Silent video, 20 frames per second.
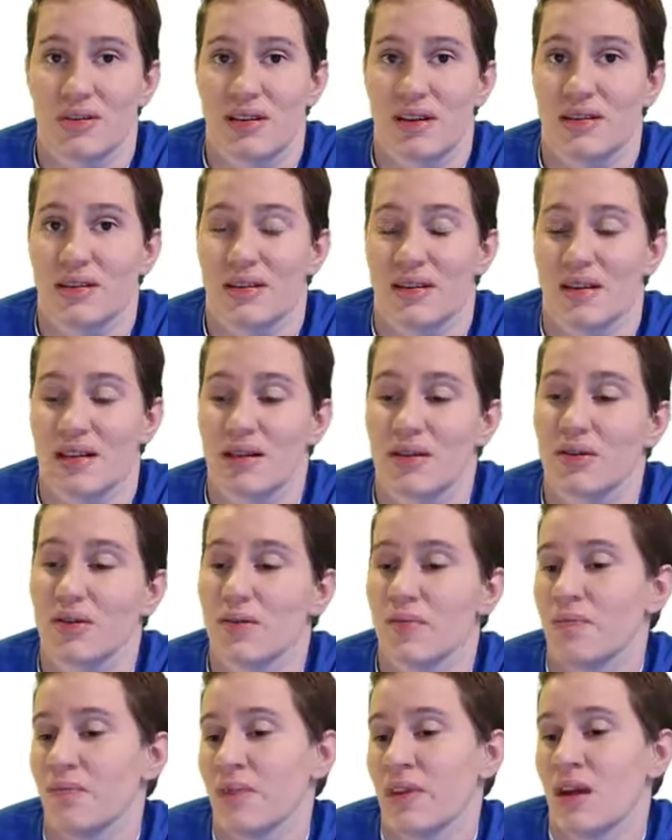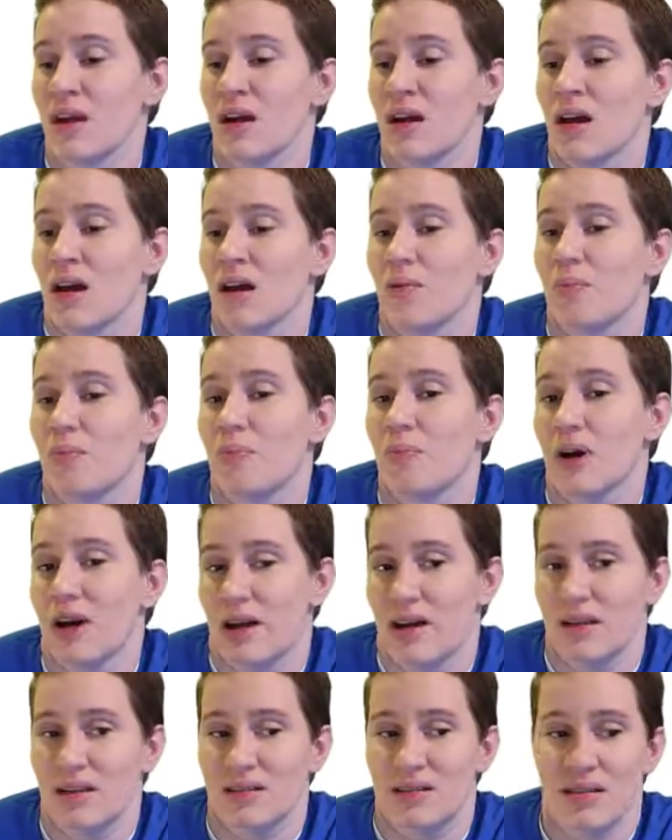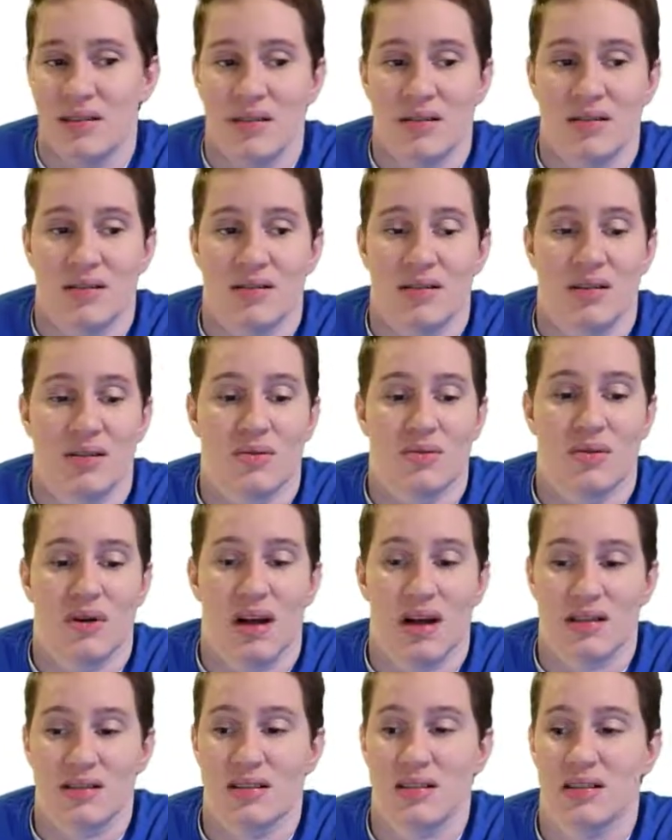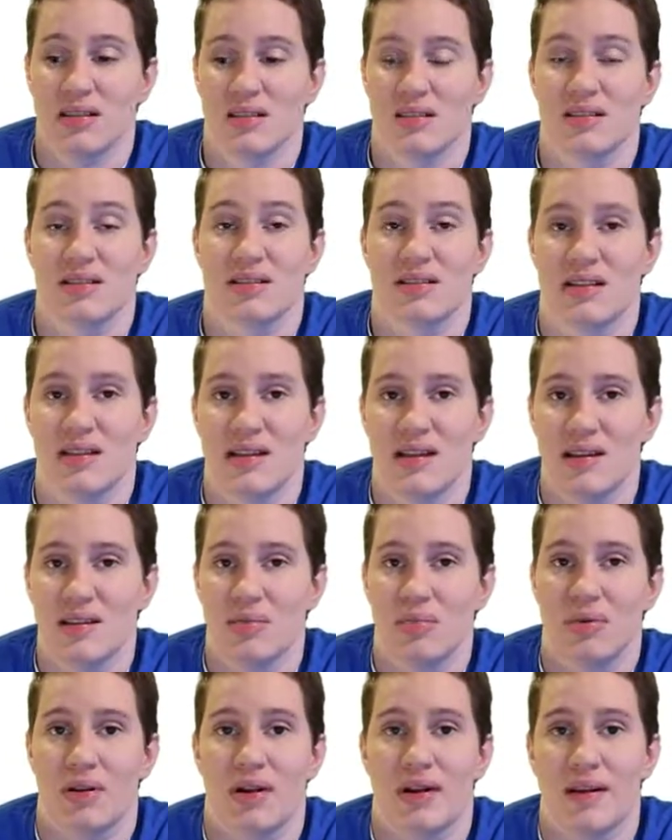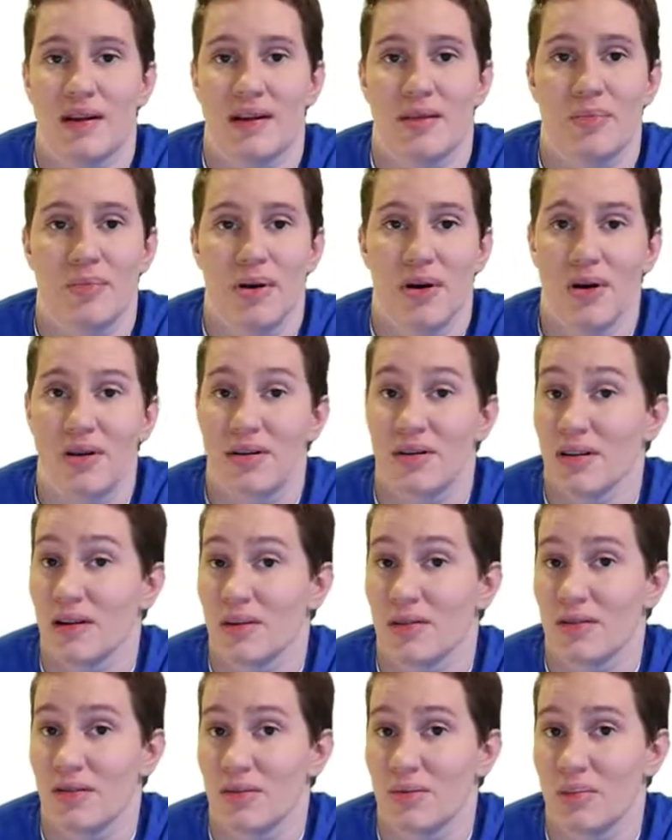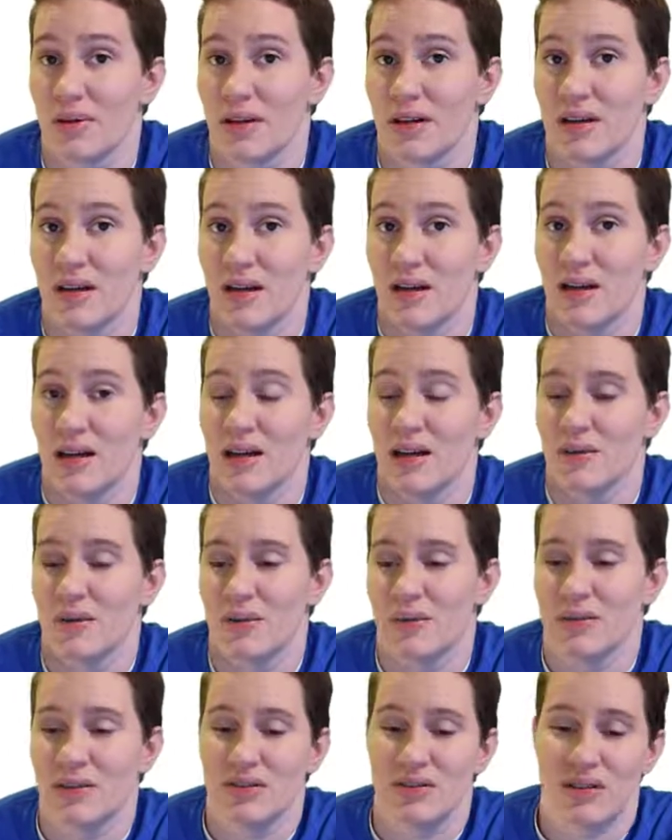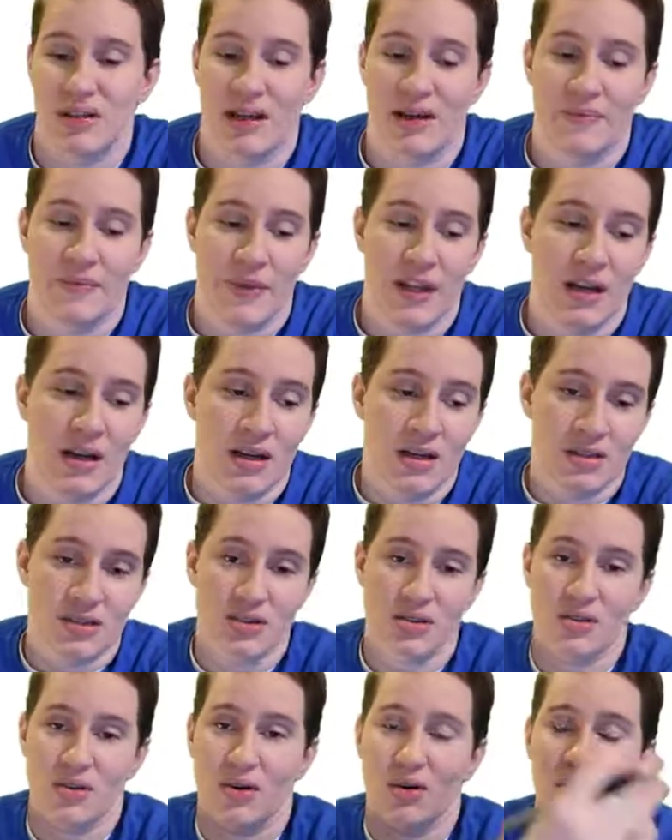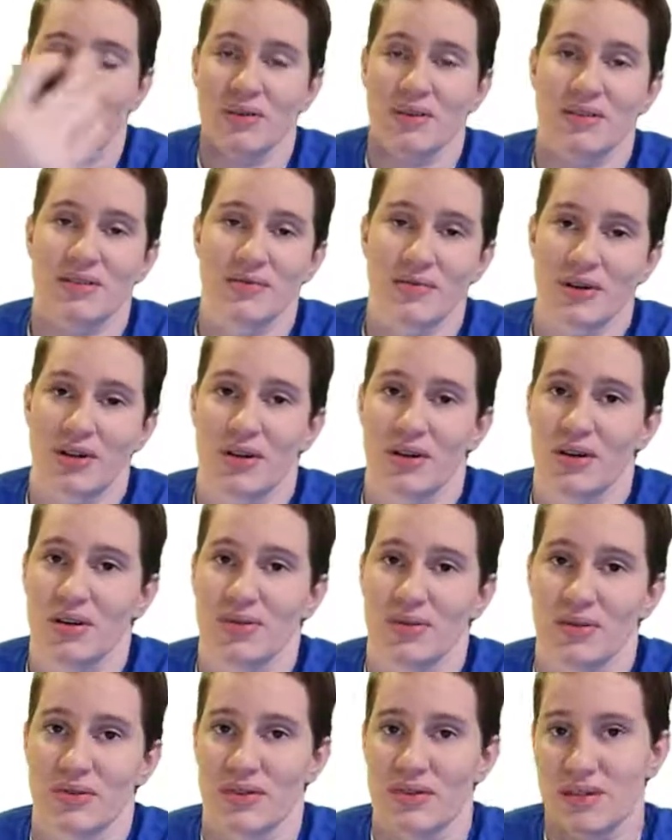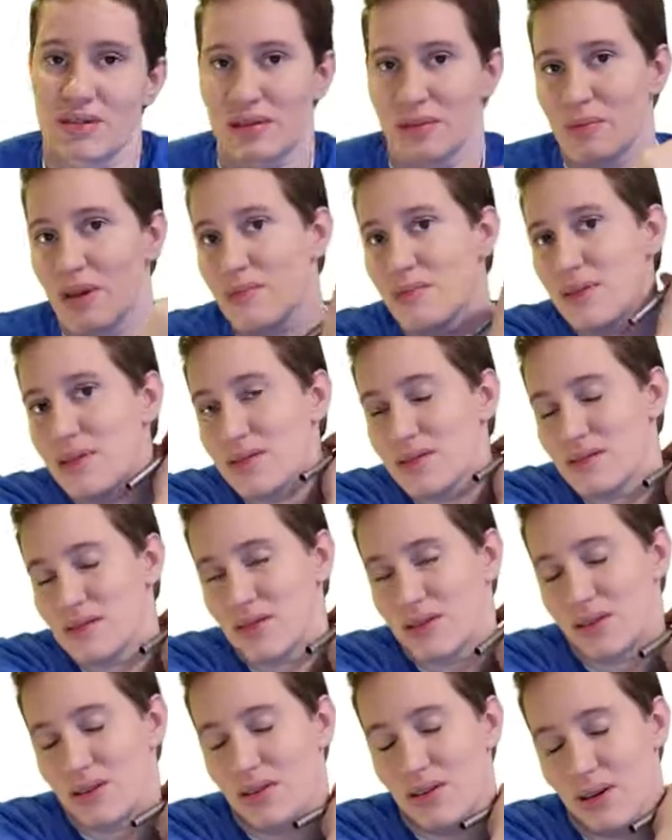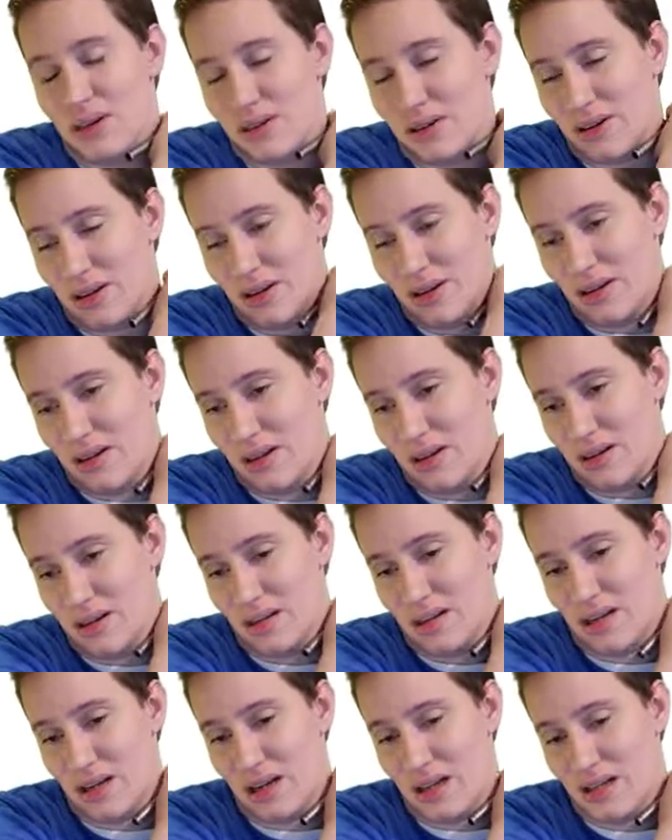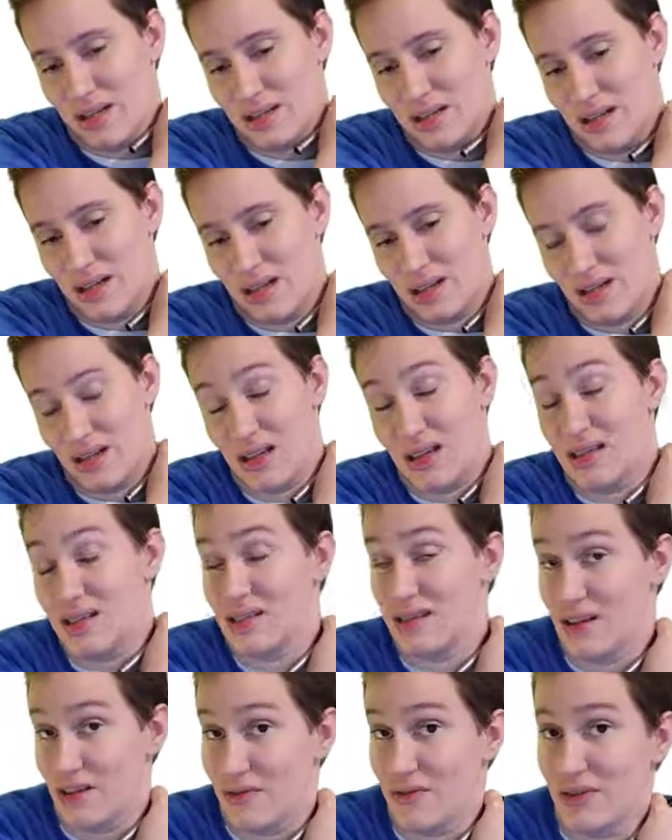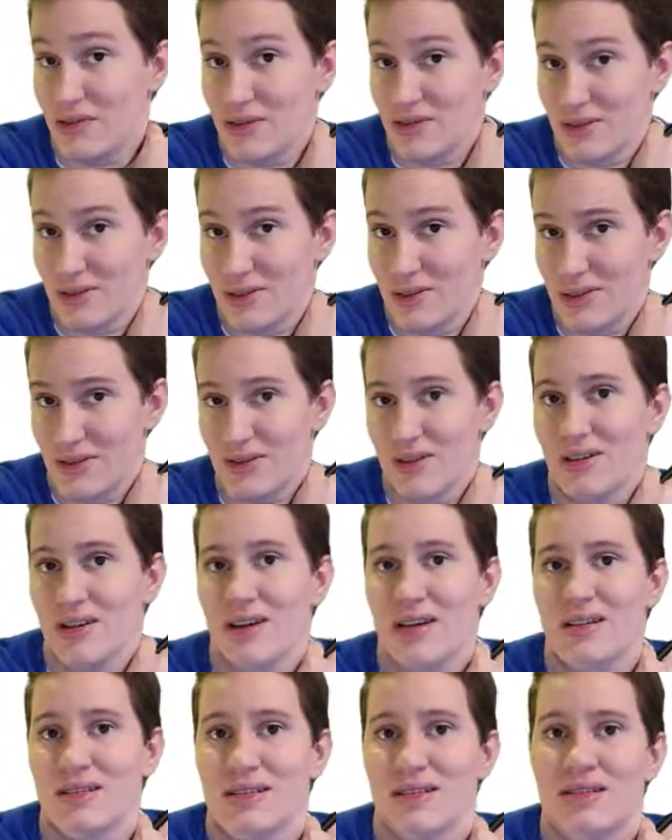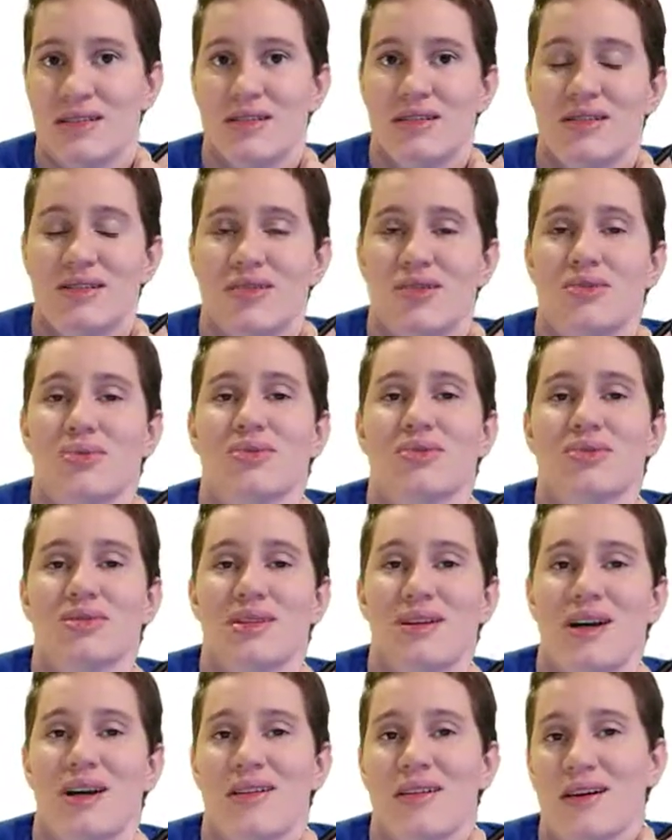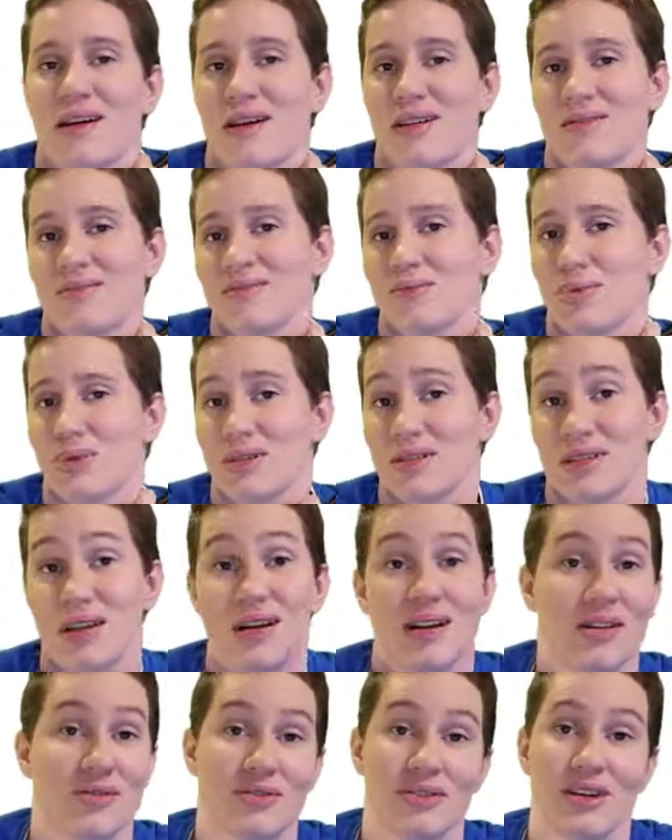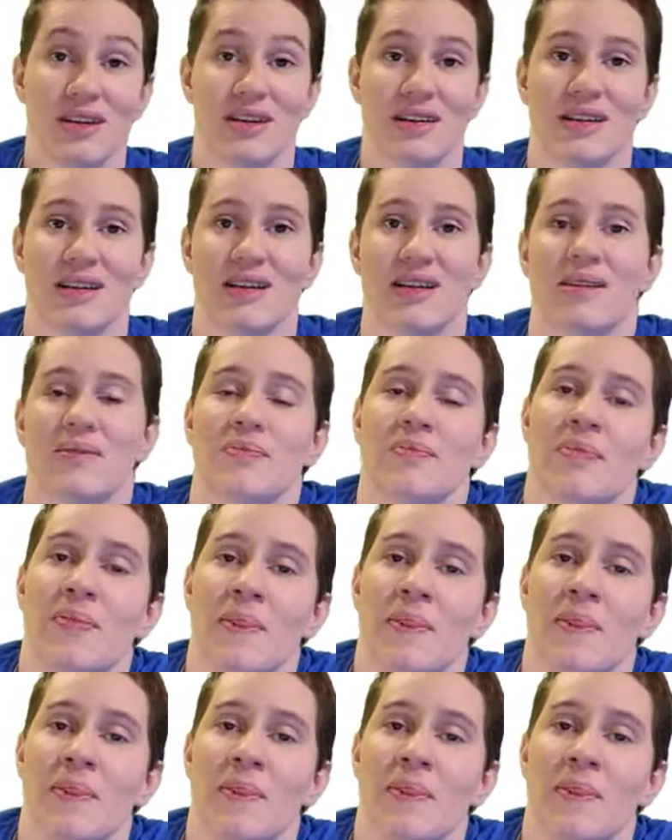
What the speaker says: side-side angle, but we're actually going to see it play a part a little bit in what we do today. So the whole reason for going through this, and maybe this took longer than it definitely took longer than I intended it to. We'll see how that works out after editing it.